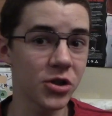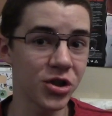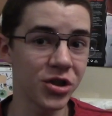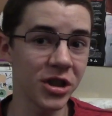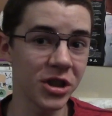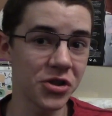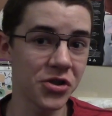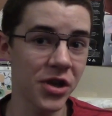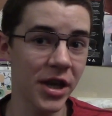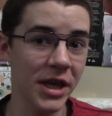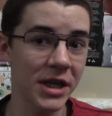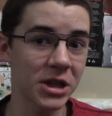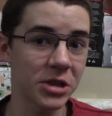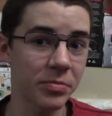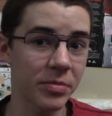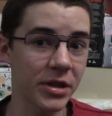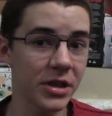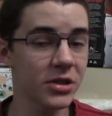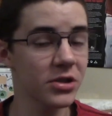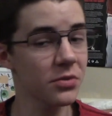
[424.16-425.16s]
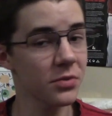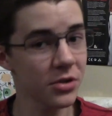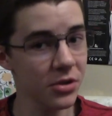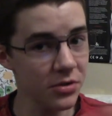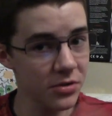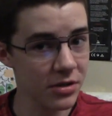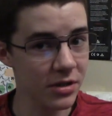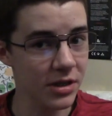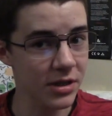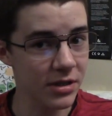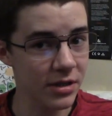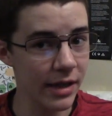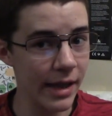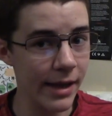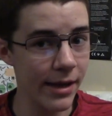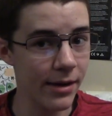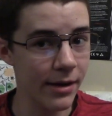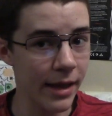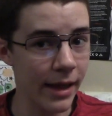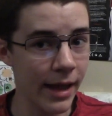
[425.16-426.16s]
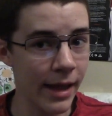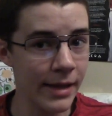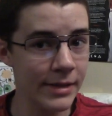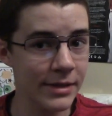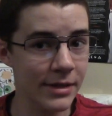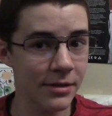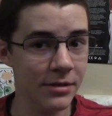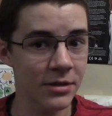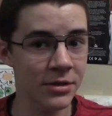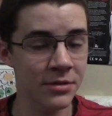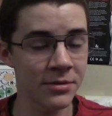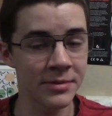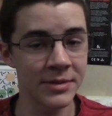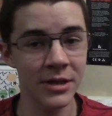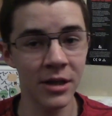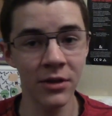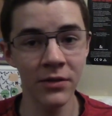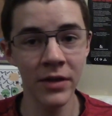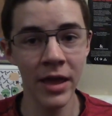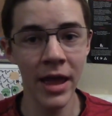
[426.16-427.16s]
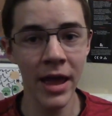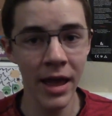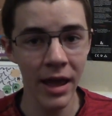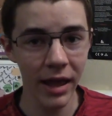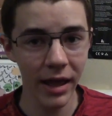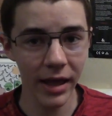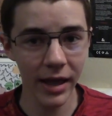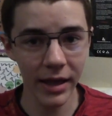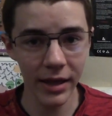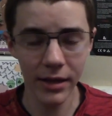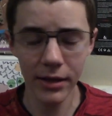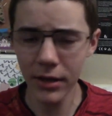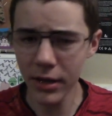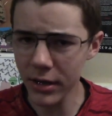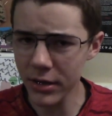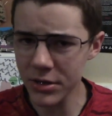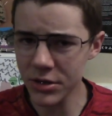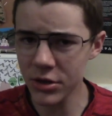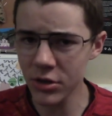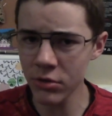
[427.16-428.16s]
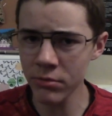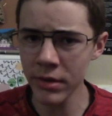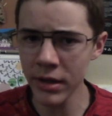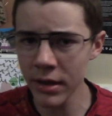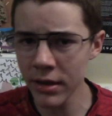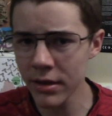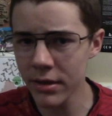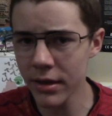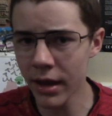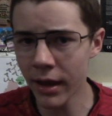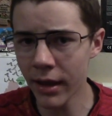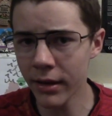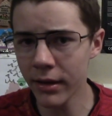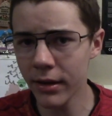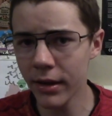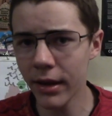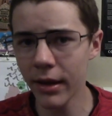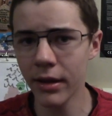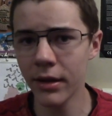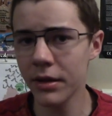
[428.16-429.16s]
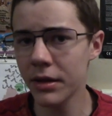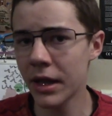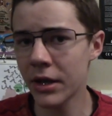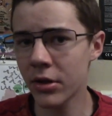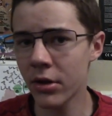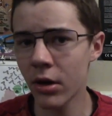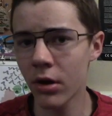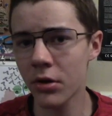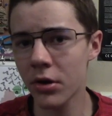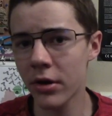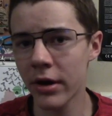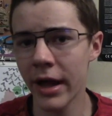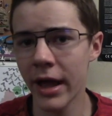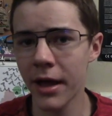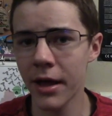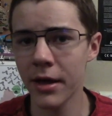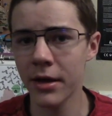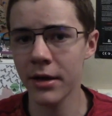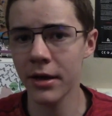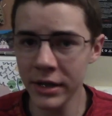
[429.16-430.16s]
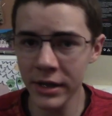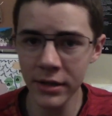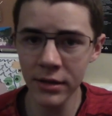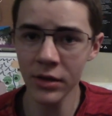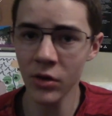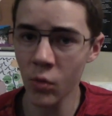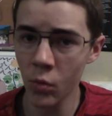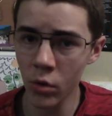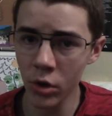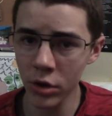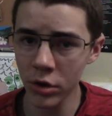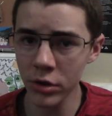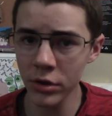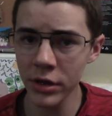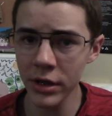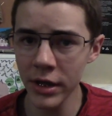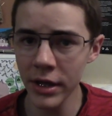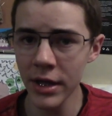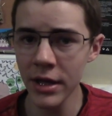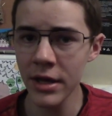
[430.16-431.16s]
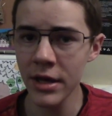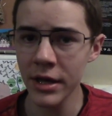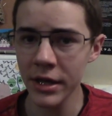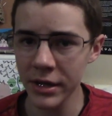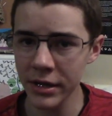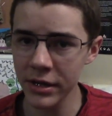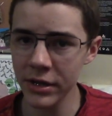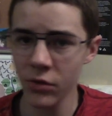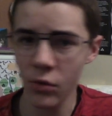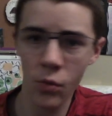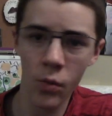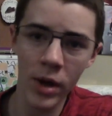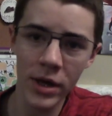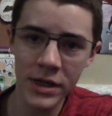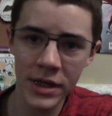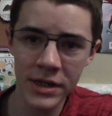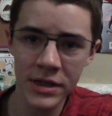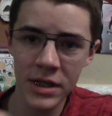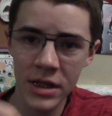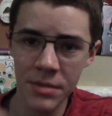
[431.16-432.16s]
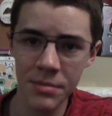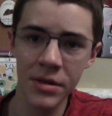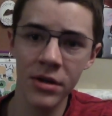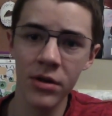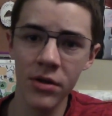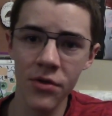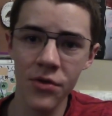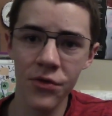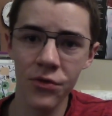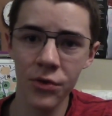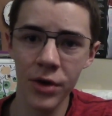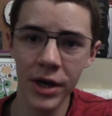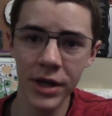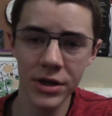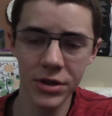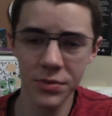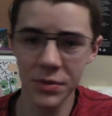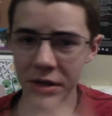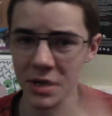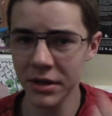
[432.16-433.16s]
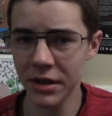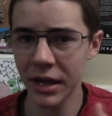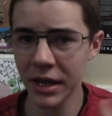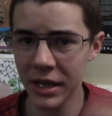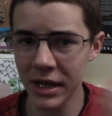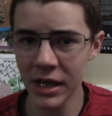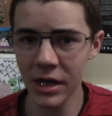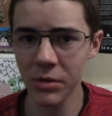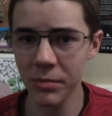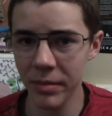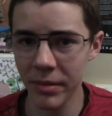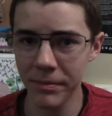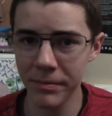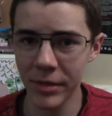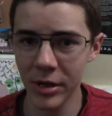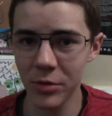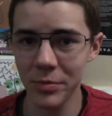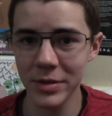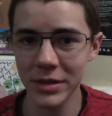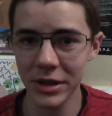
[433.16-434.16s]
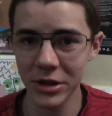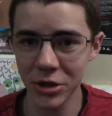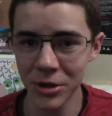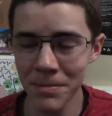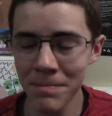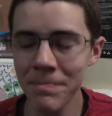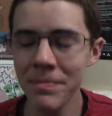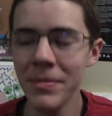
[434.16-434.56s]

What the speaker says: HP, so he used his lay on hands onto himself. And assuming that Goddard had healing word, he went into the middle of the fray so we can get a better position.